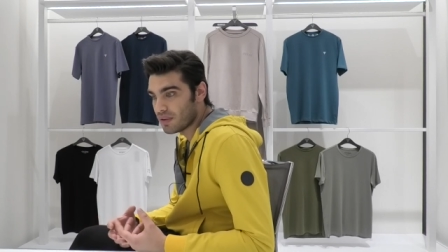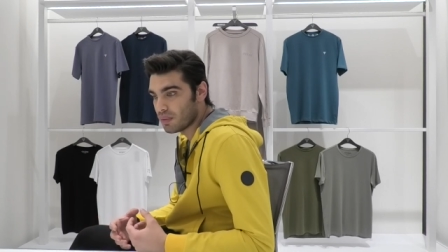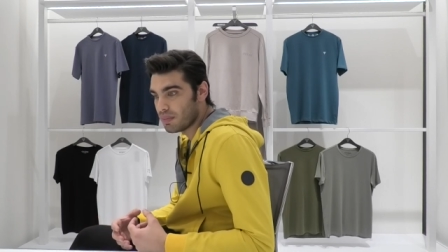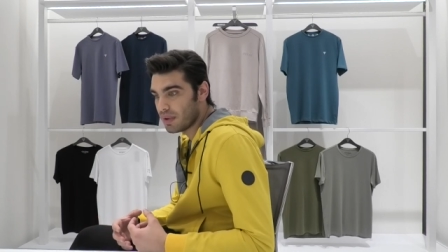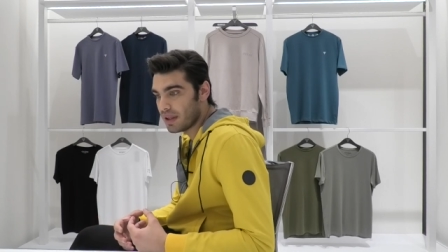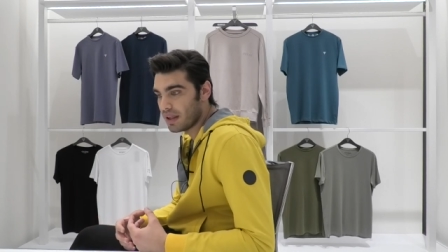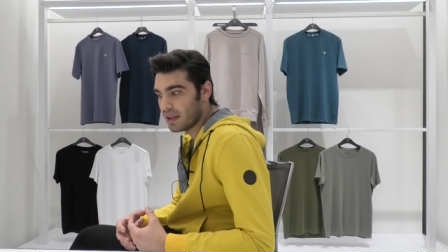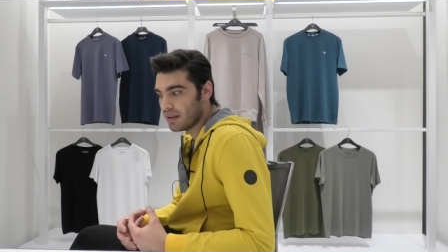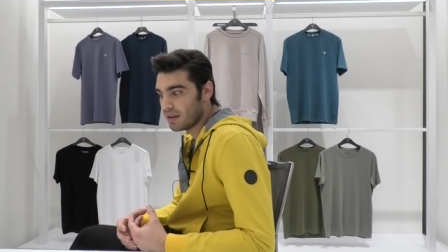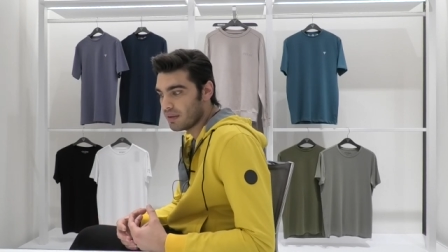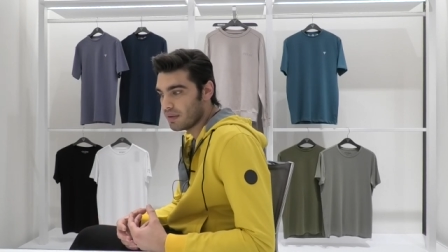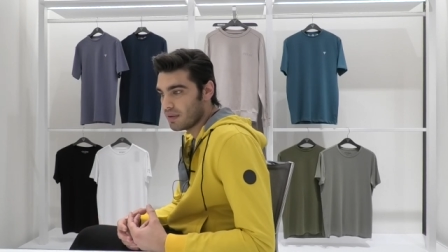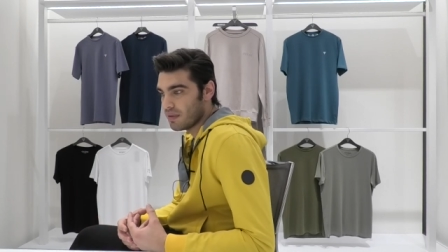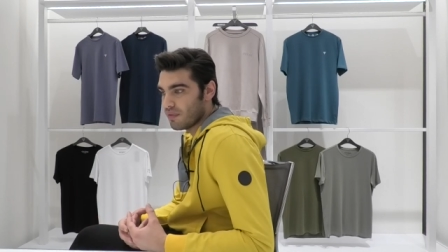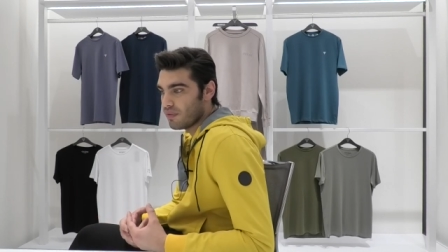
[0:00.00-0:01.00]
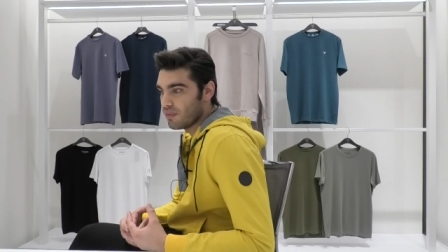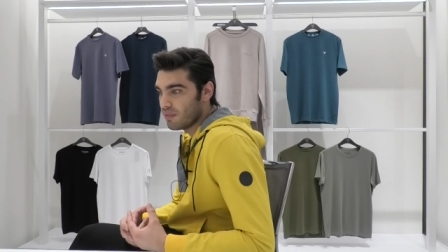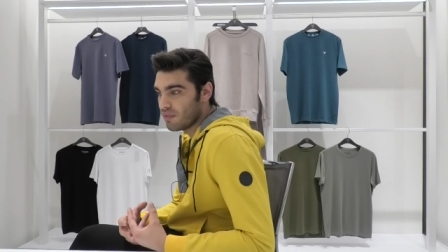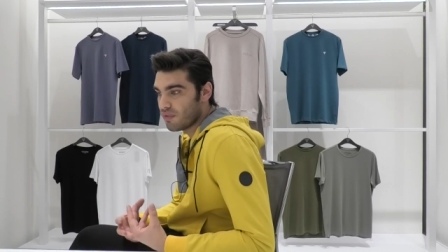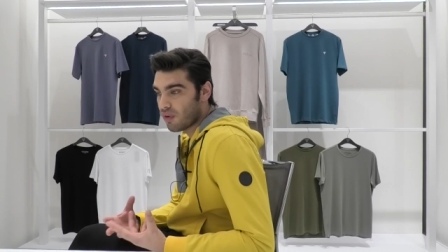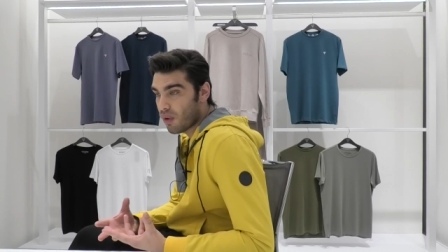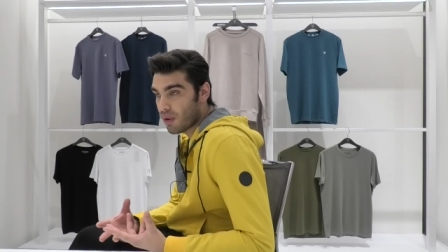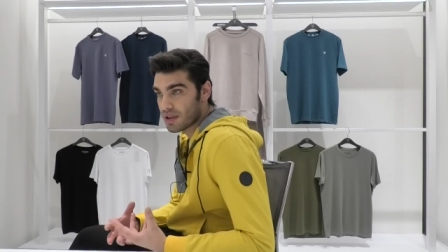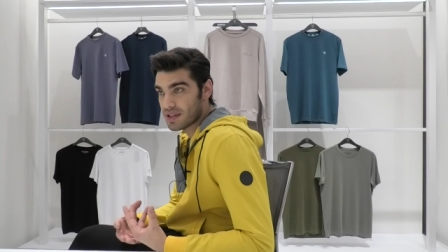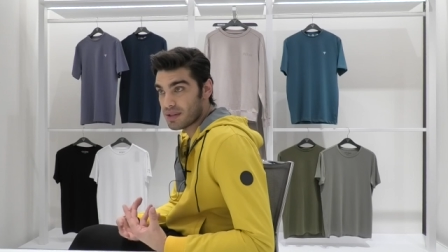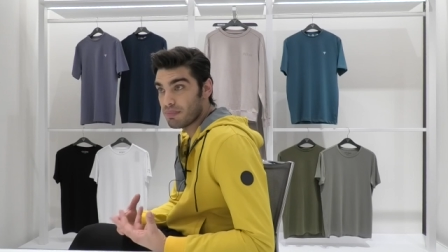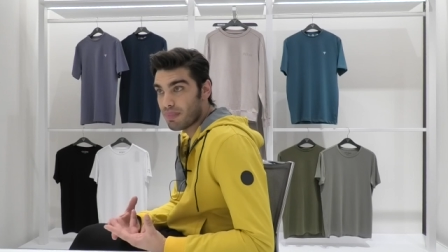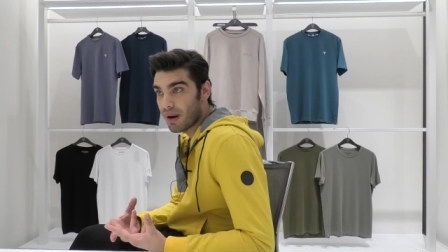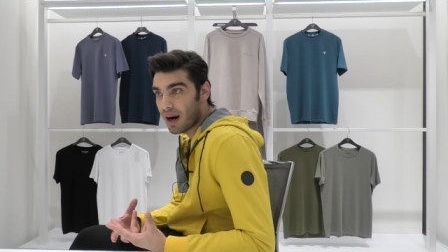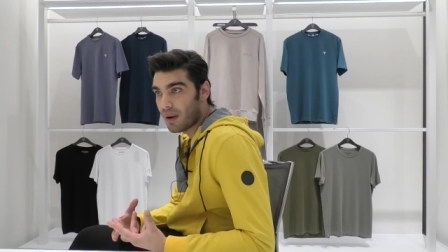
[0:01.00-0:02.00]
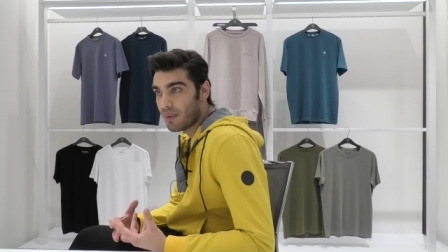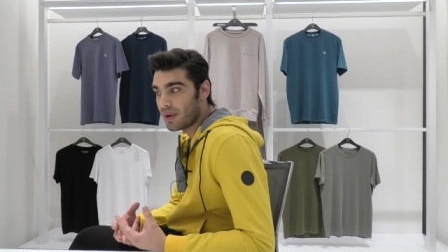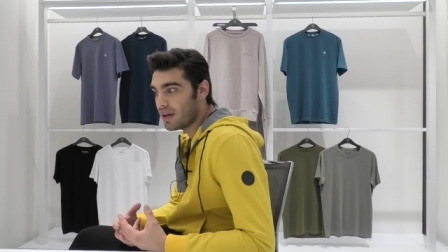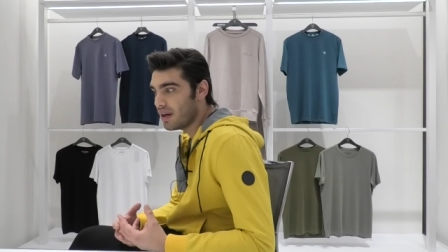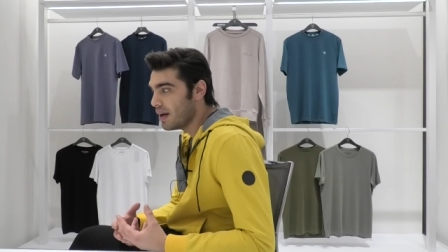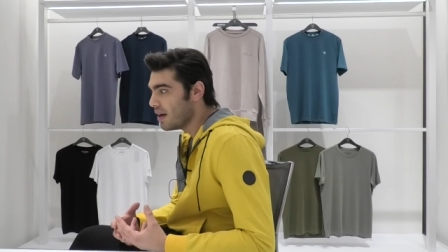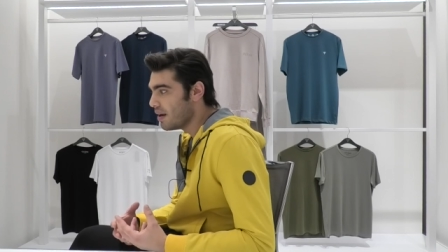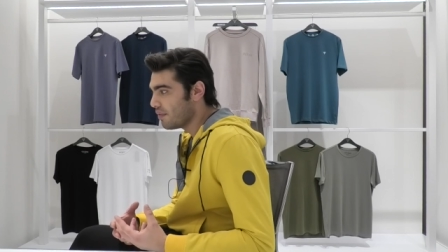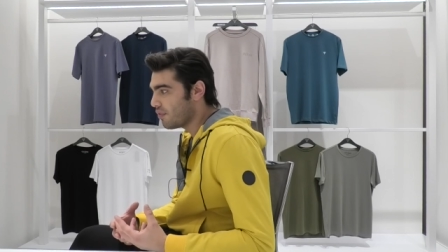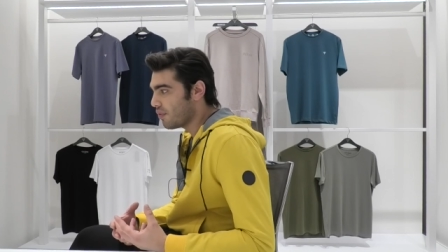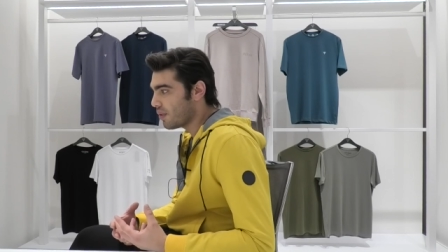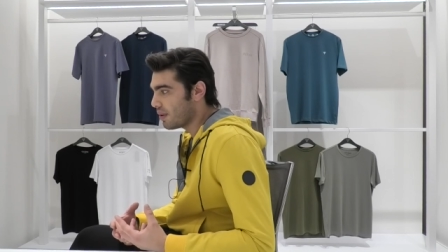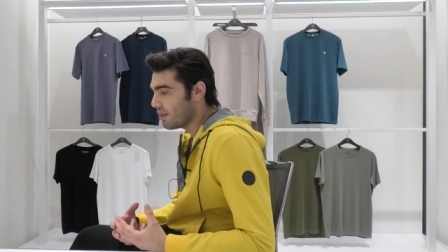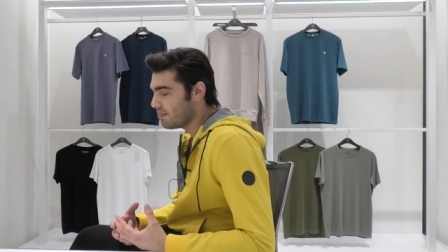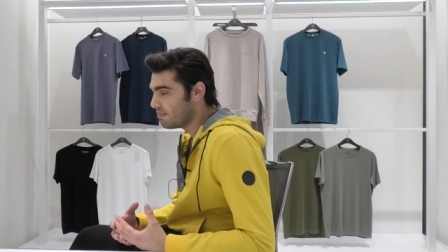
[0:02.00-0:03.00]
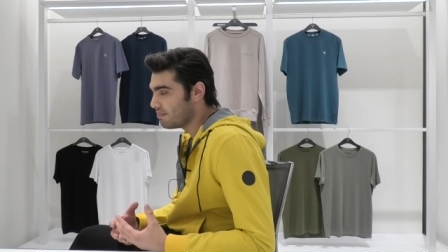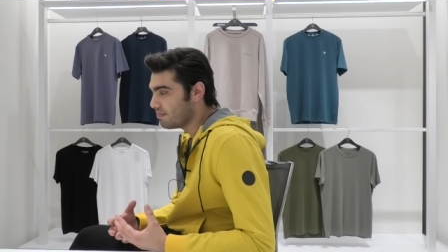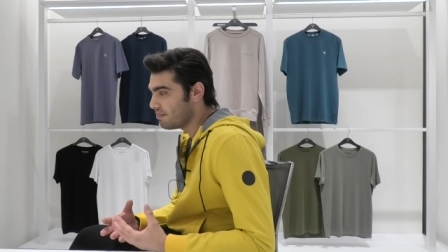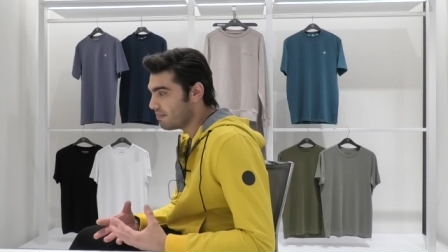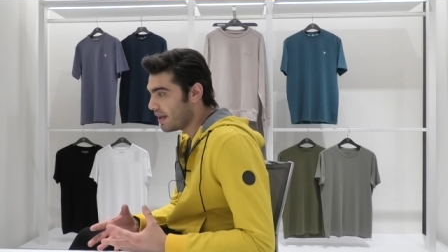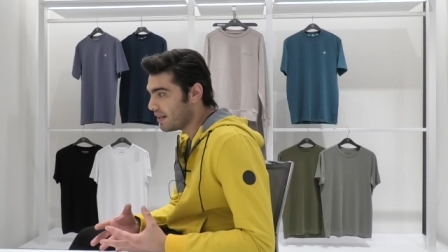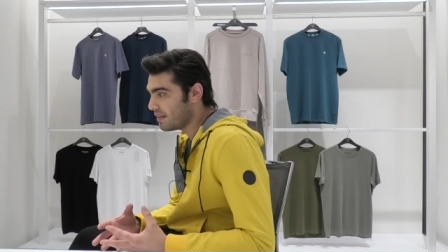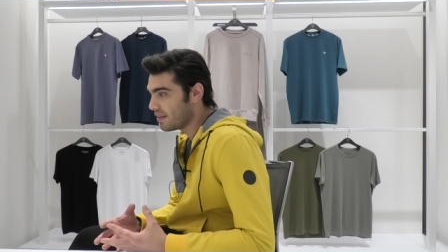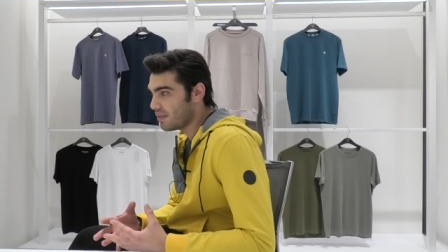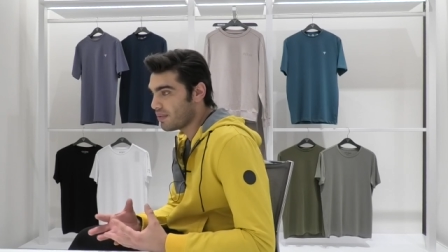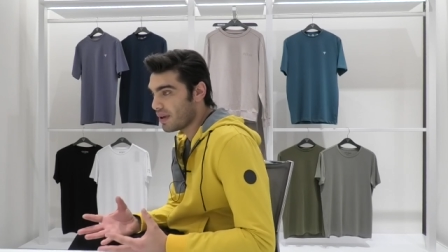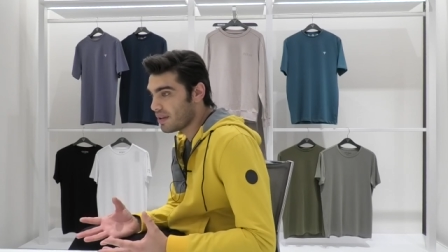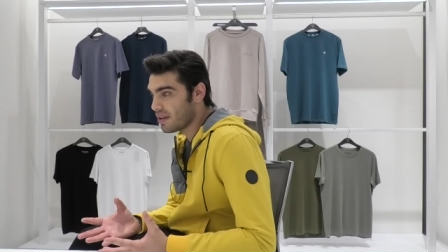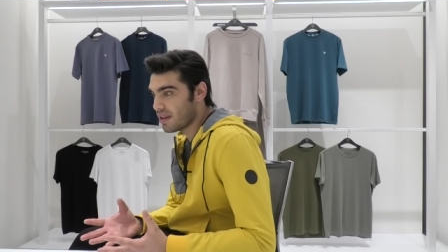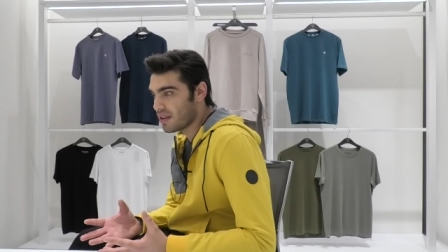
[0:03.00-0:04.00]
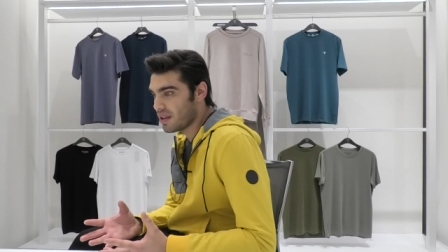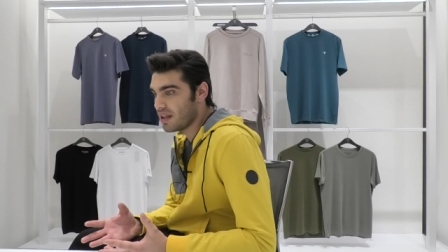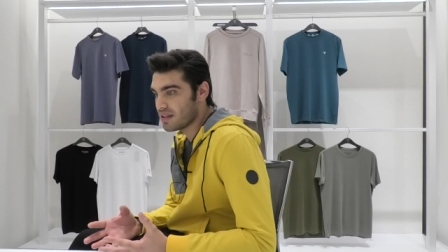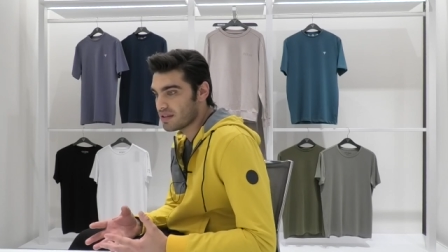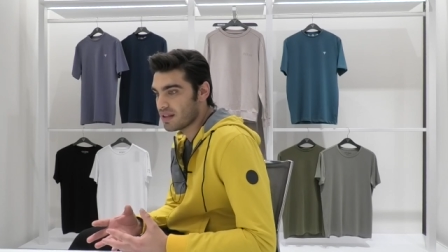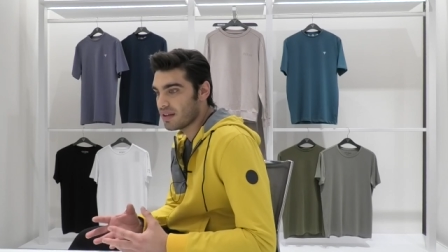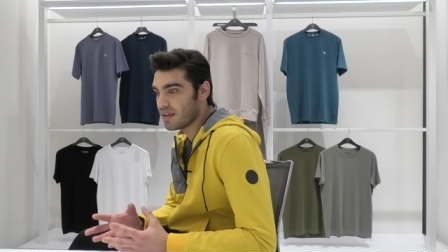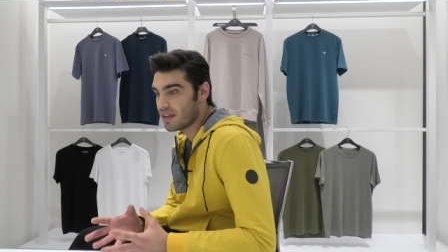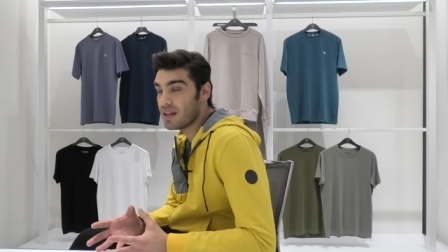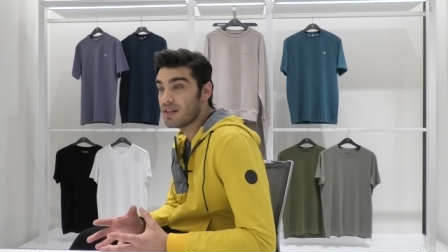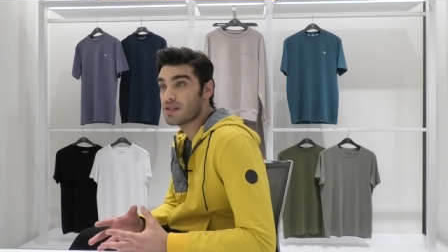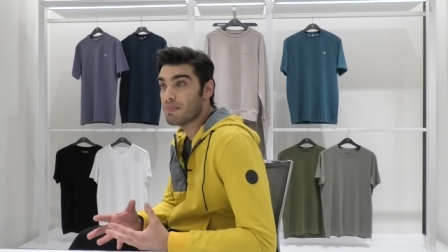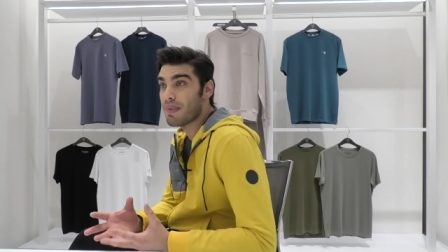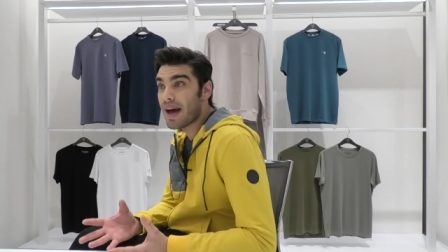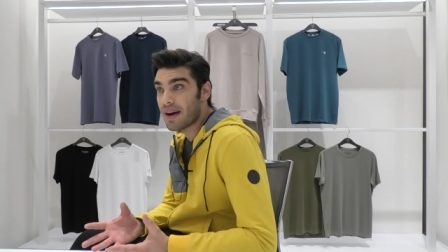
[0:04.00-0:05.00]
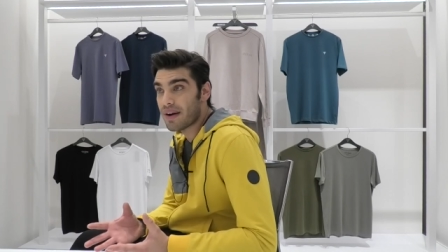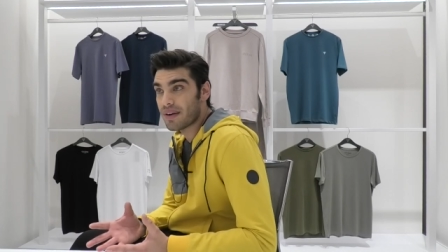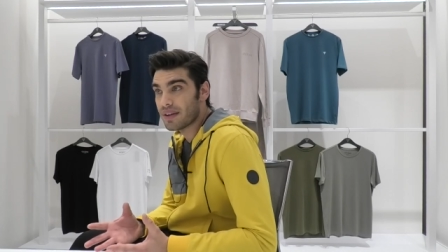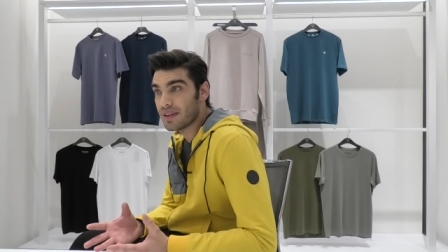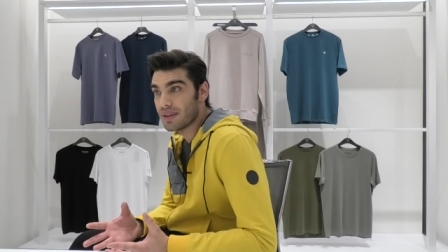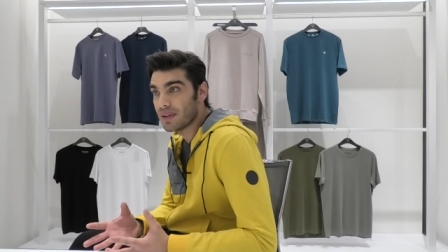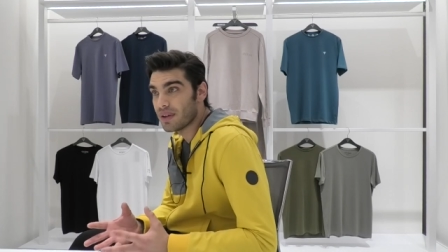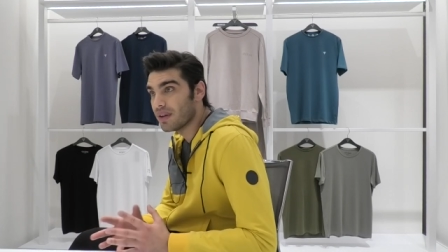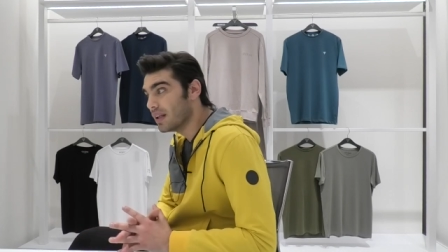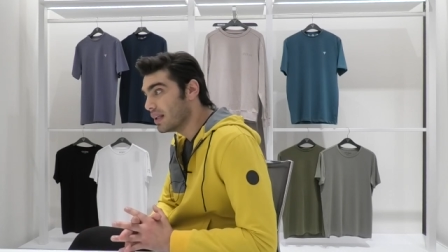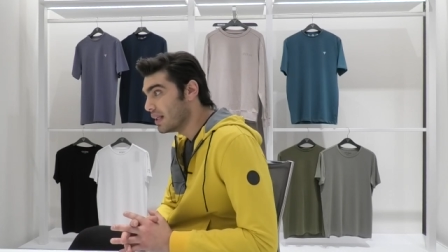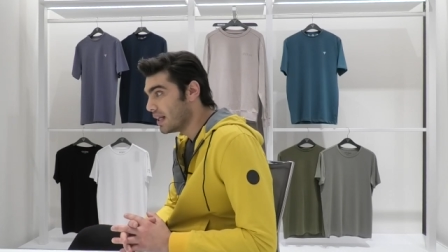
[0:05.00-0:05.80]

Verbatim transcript: to be in, in, in force, in power for make the greater things, the things better, you know.